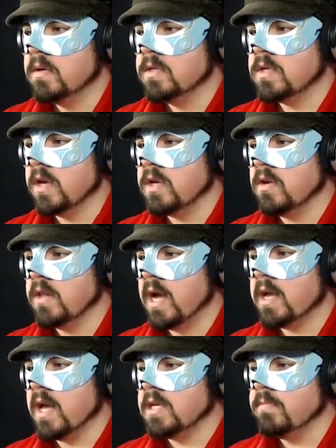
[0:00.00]
So you can do that.
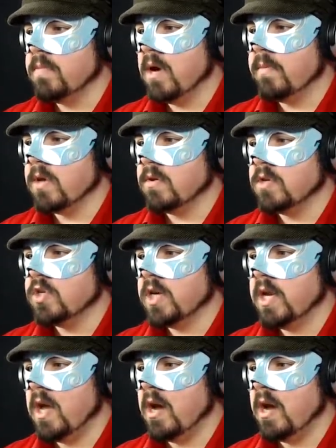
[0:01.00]
Okay, so barbecue and chili.